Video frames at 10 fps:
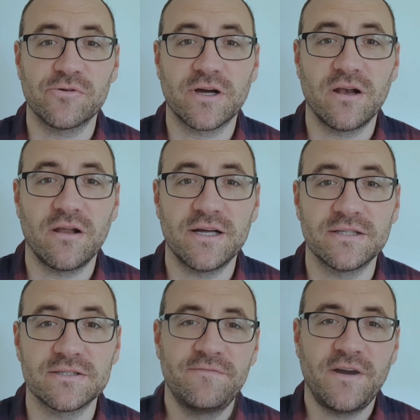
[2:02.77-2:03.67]
or a
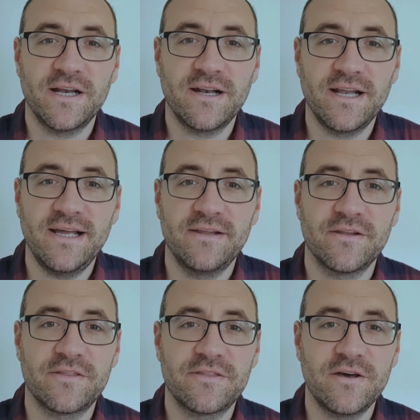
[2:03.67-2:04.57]
client. Finally, in
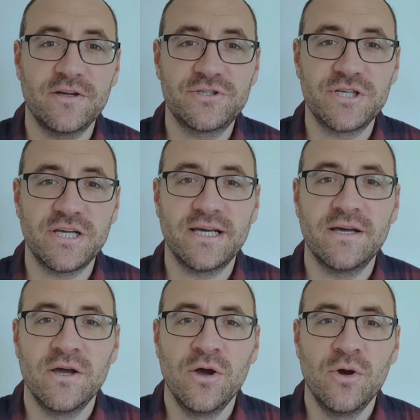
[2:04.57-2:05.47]
the third
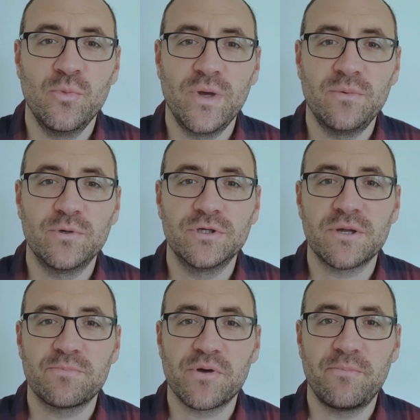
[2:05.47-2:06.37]
year, we
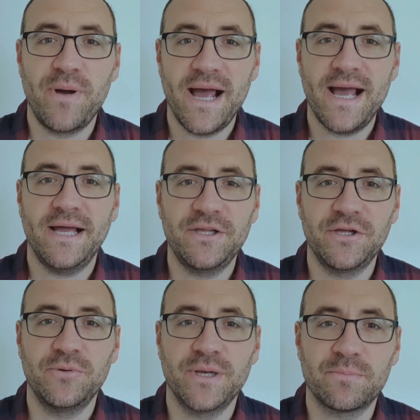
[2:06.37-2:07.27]
would prepare
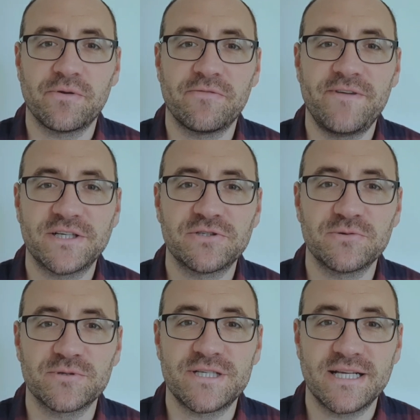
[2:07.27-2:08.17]
you in a
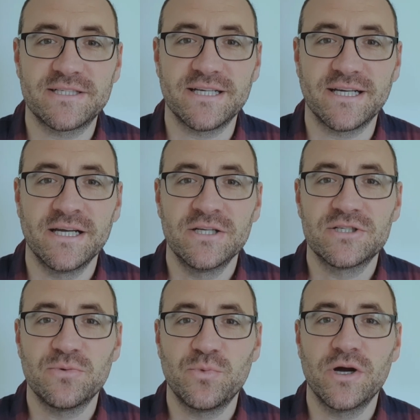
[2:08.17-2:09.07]
professional setting
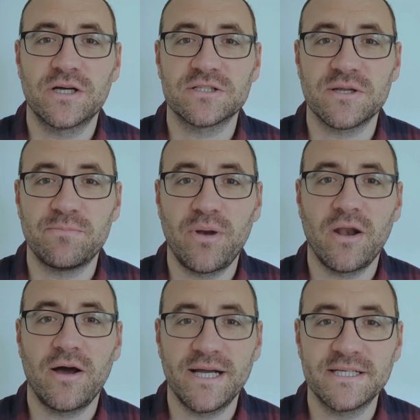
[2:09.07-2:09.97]
to work as an
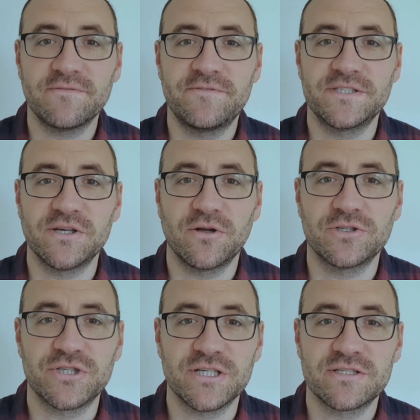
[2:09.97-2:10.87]
applied
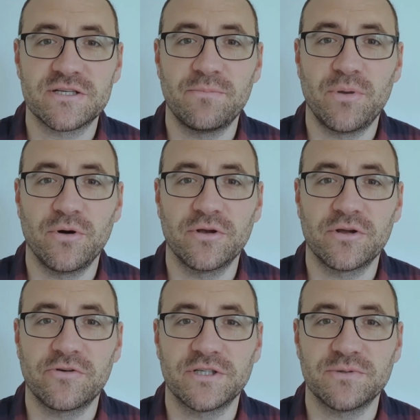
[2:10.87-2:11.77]
physiologist upon
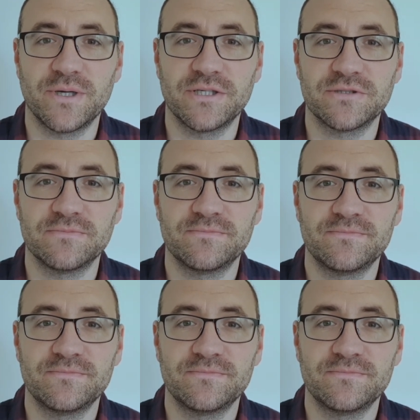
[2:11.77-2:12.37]
graduation.